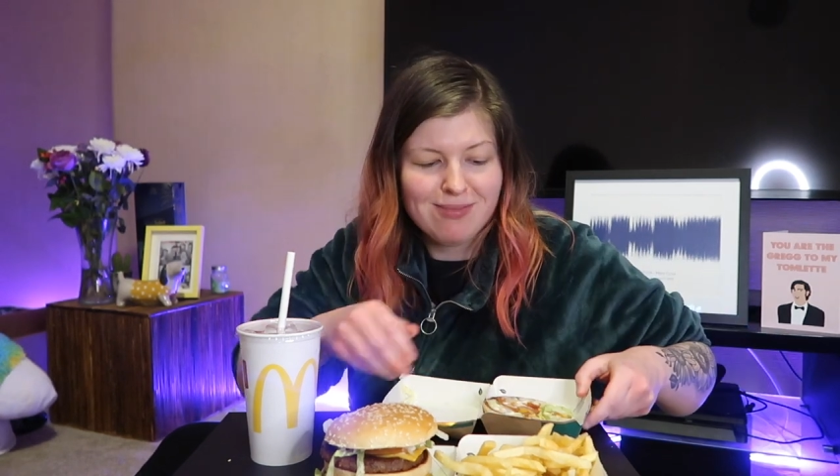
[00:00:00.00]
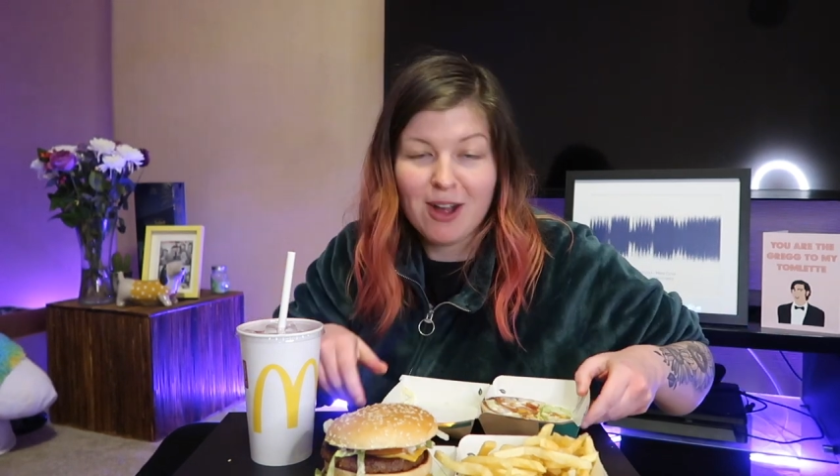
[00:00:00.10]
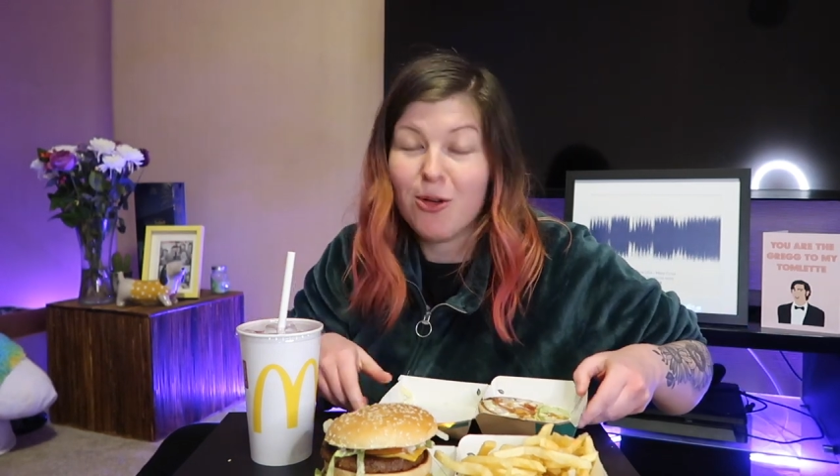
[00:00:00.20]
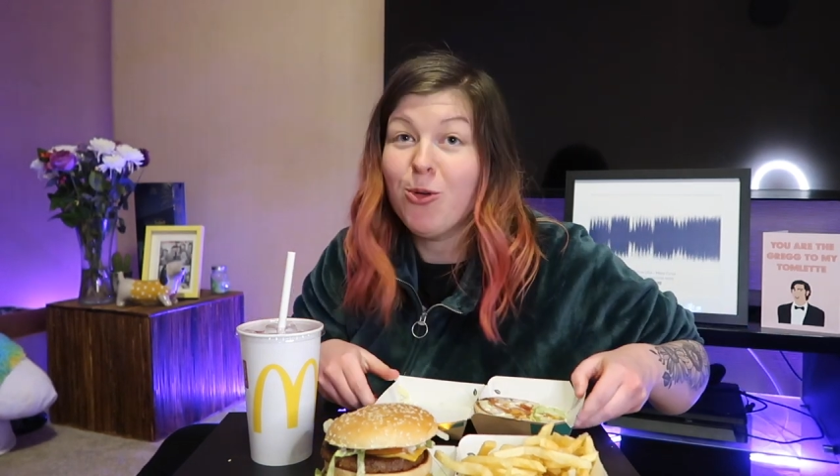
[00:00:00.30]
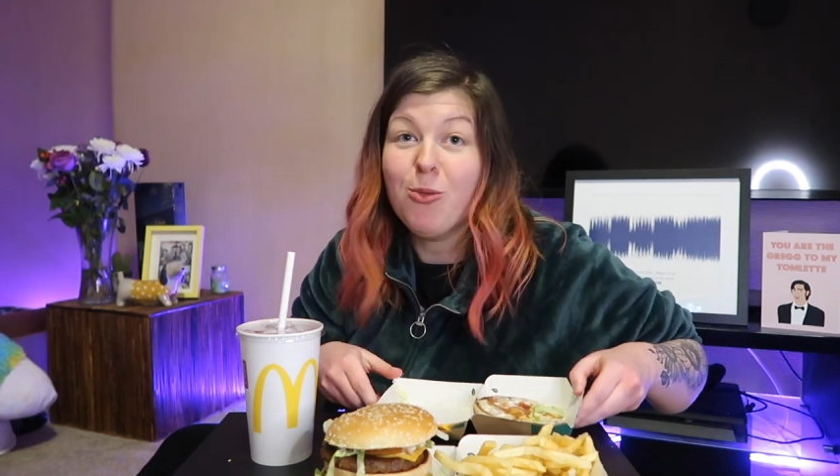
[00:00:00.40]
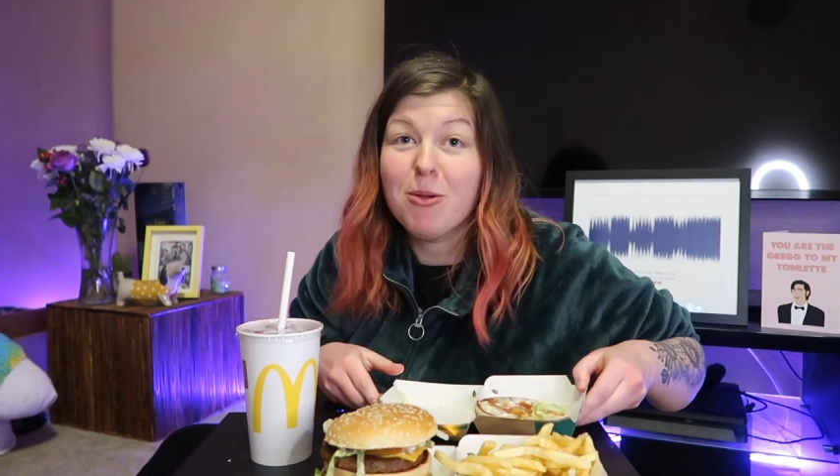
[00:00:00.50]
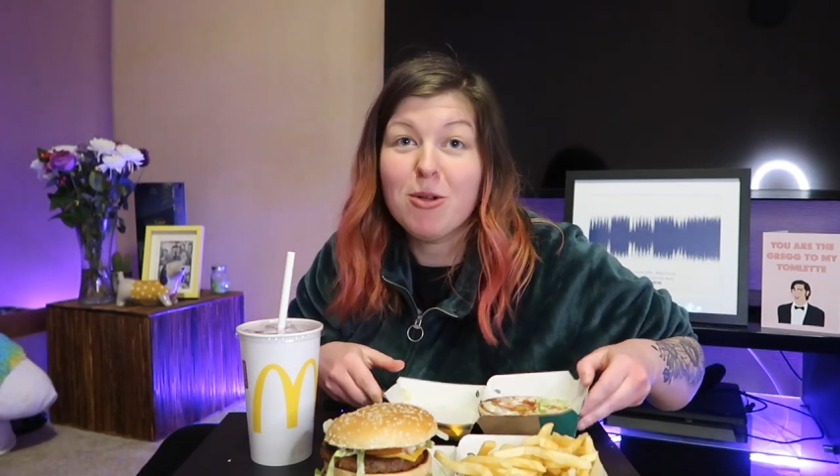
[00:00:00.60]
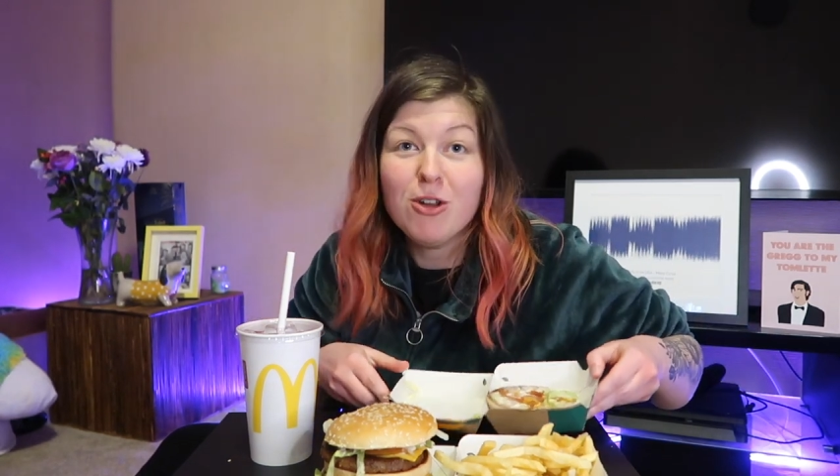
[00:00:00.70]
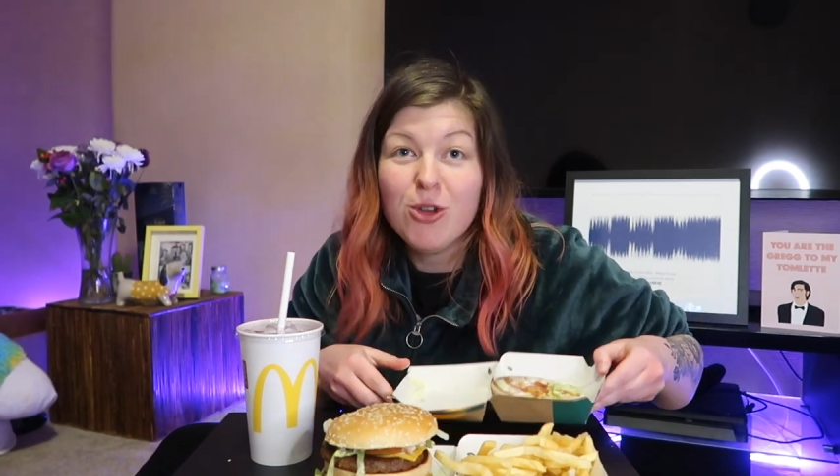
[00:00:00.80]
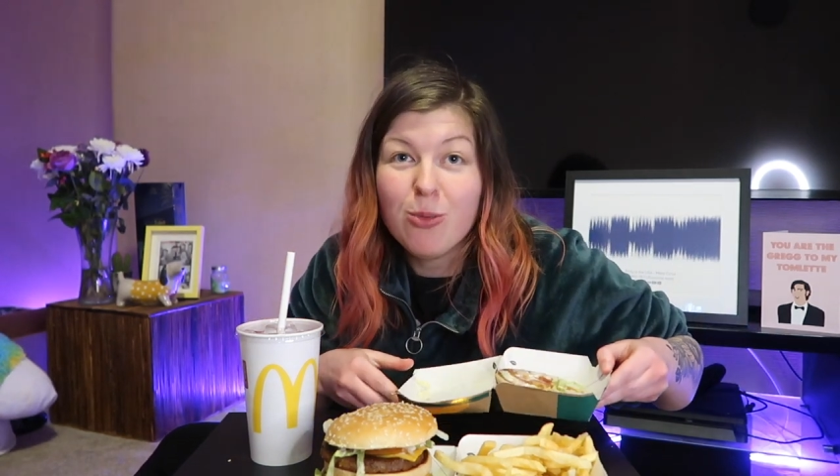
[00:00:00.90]
I don't know what I'm
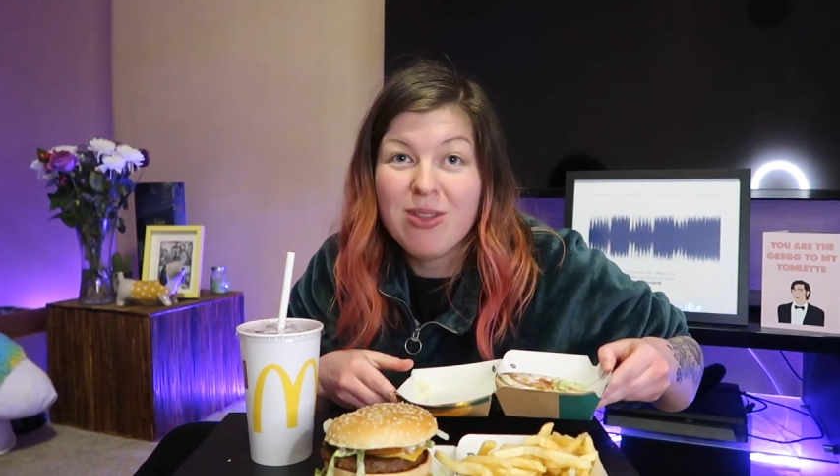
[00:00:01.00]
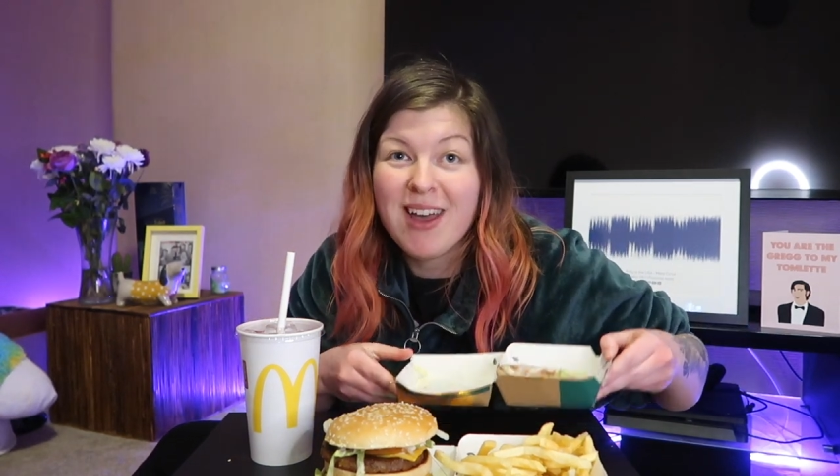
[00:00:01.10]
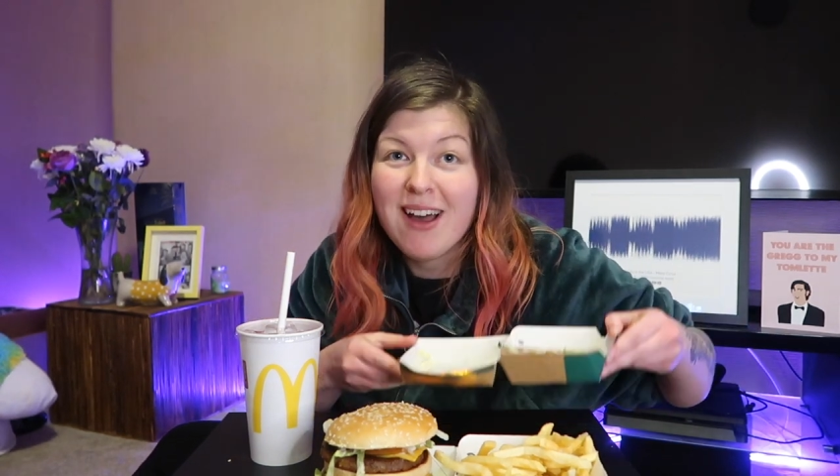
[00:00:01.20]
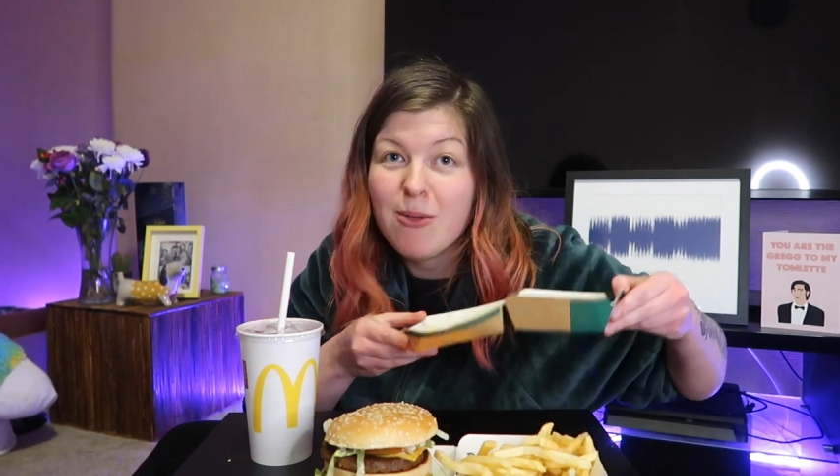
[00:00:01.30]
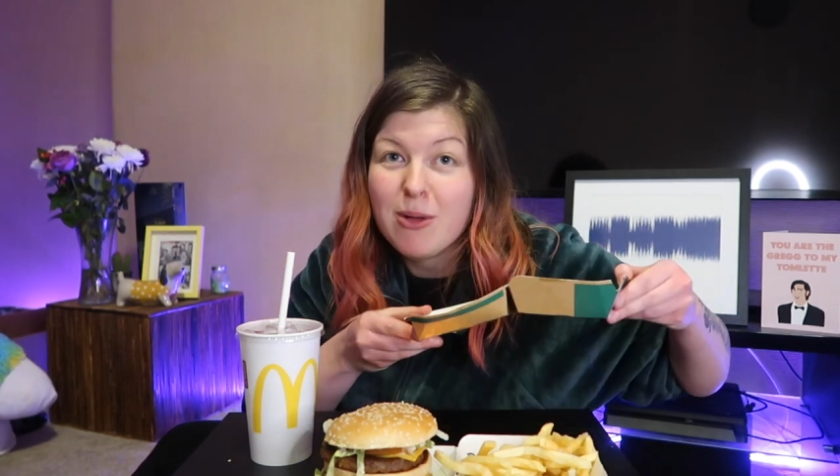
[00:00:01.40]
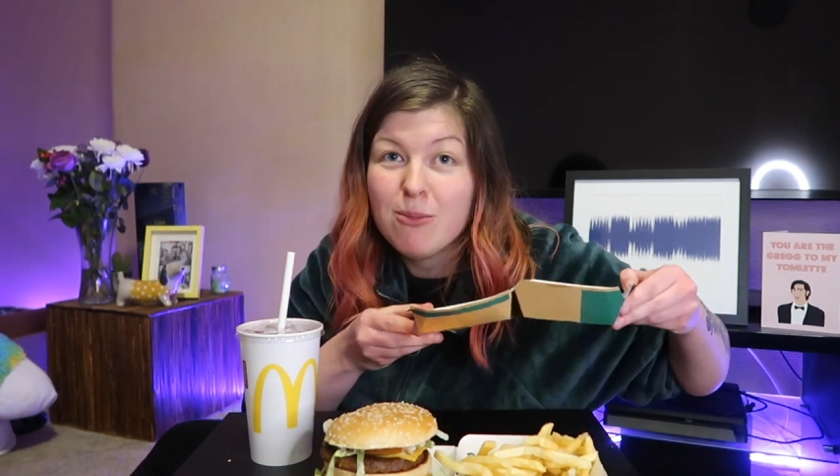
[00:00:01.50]
gonna do with that.